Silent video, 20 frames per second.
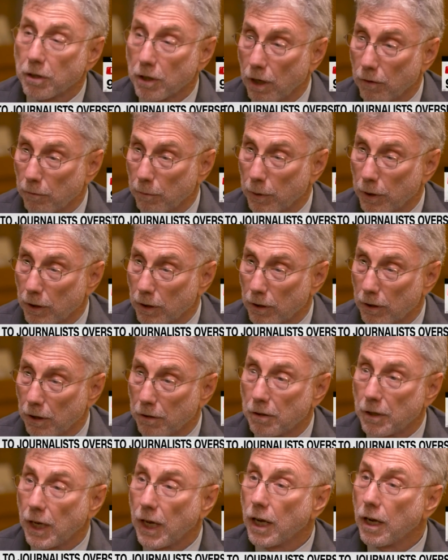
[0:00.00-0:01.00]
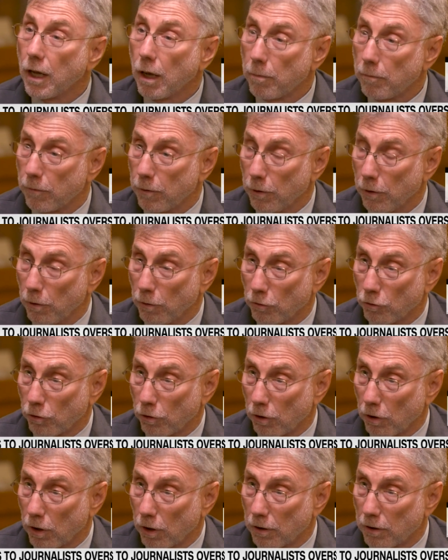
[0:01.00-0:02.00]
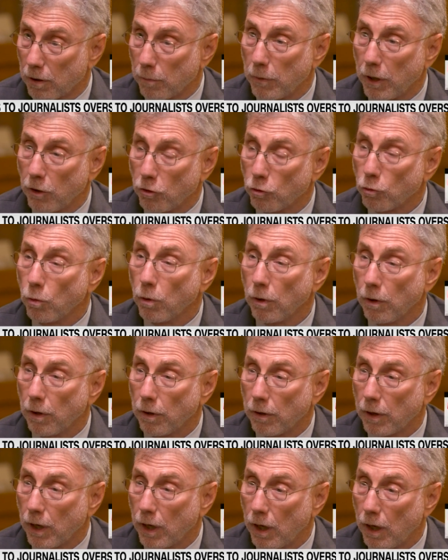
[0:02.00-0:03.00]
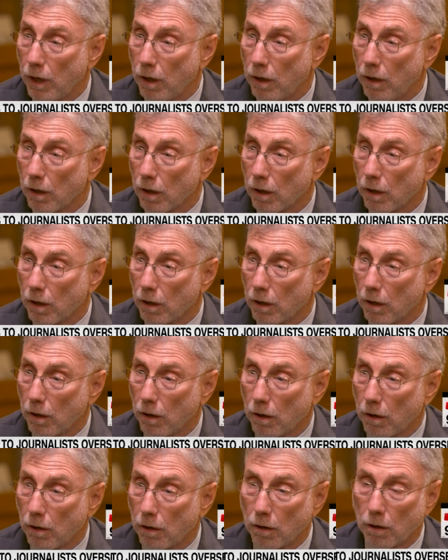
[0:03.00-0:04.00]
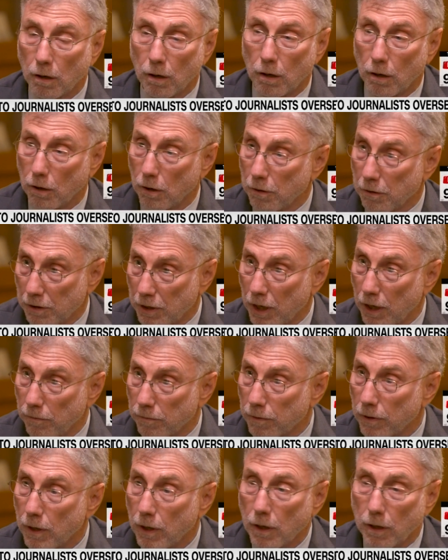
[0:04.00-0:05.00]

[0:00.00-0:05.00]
government to stand up for those journalists, to make sure that they are safe,